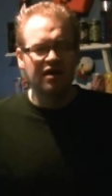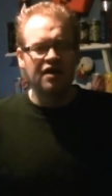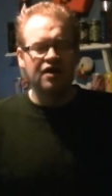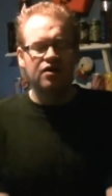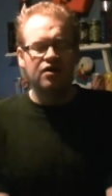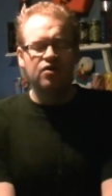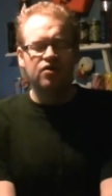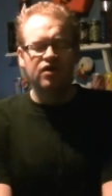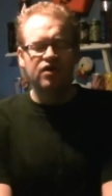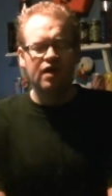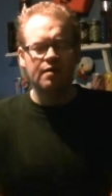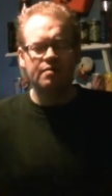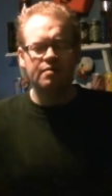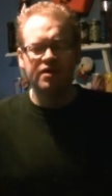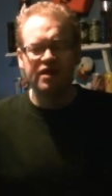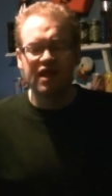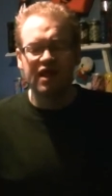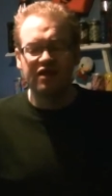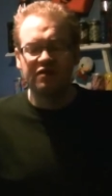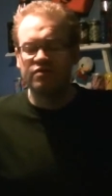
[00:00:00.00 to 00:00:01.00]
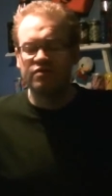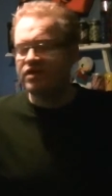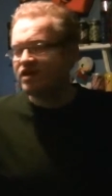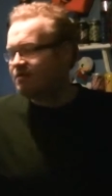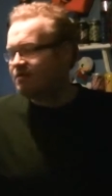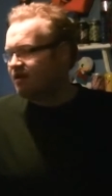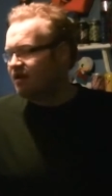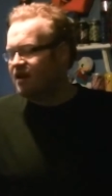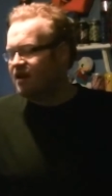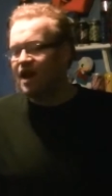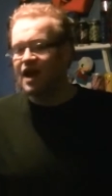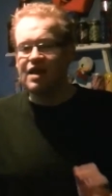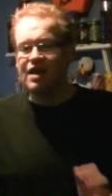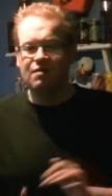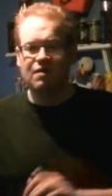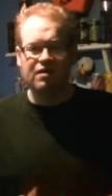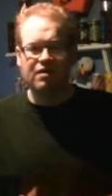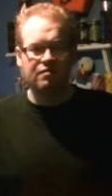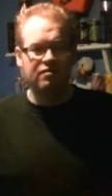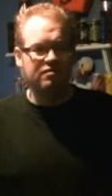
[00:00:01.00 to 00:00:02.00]
and all that, but that's really about it.
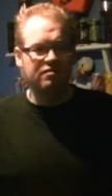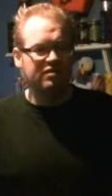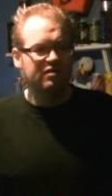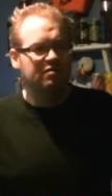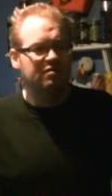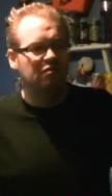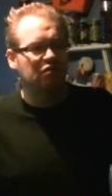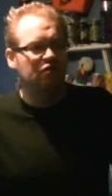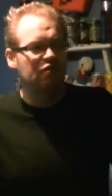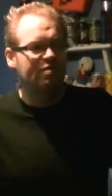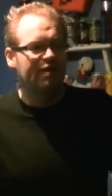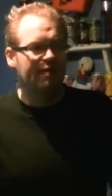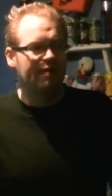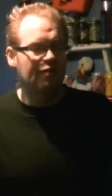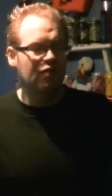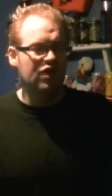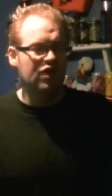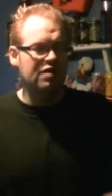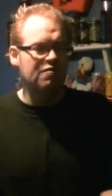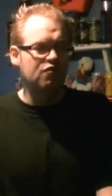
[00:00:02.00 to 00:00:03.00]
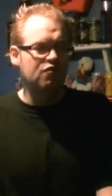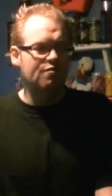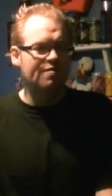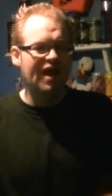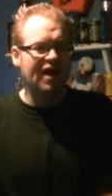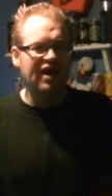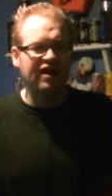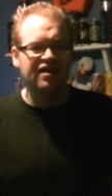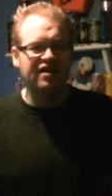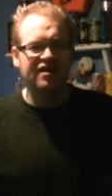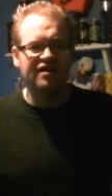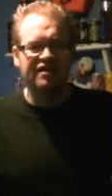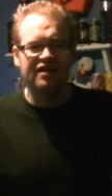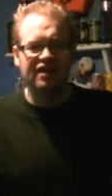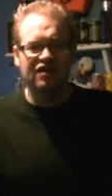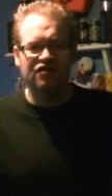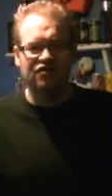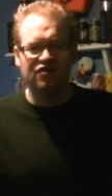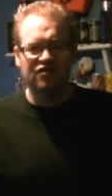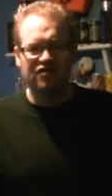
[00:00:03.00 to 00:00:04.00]
Anyway, we're going to move back, we're going to move back to the
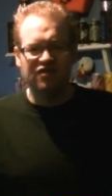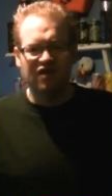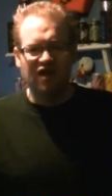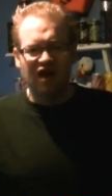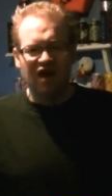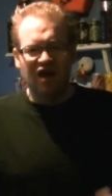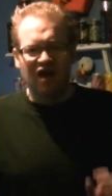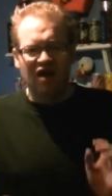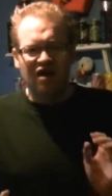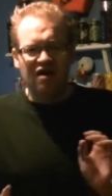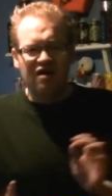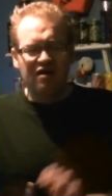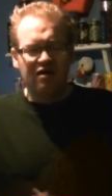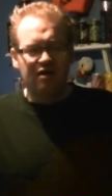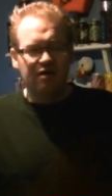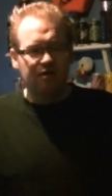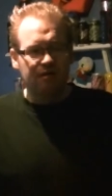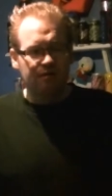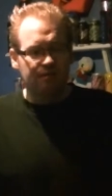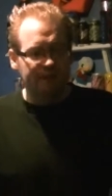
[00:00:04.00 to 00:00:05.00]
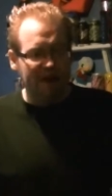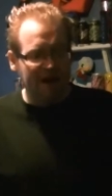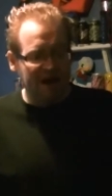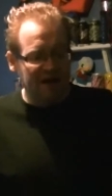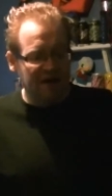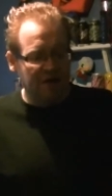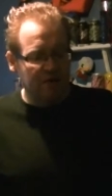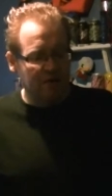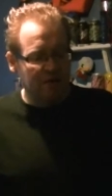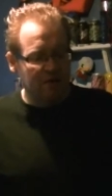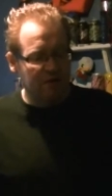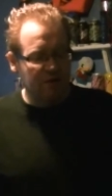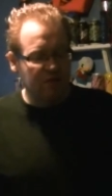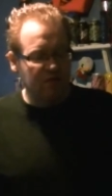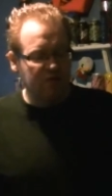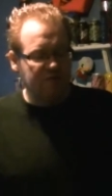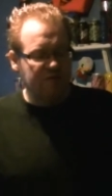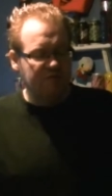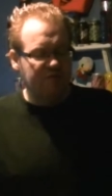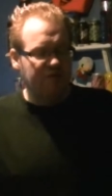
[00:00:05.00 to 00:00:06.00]
citrus. Back to where it
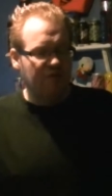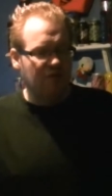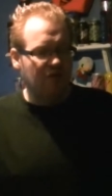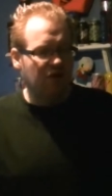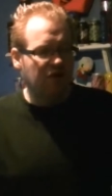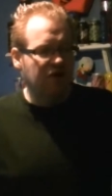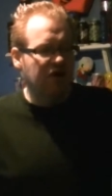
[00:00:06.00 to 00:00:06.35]
was before,